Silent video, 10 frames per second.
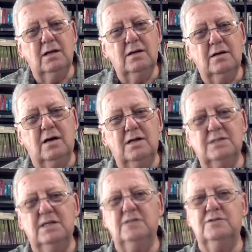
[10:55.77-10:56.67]
God's
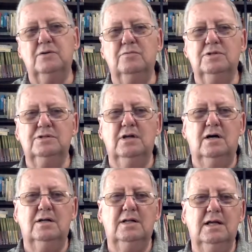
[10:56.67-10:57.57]
answer was
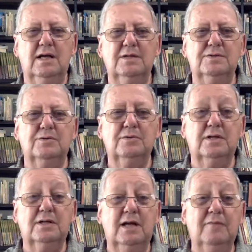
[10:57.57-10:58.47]
not the answer
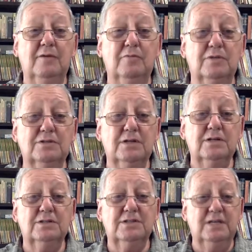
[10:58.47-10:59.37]
that David was
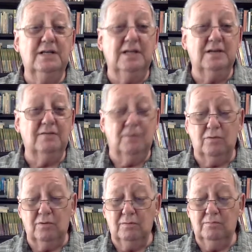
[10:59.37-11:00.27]
seeking for.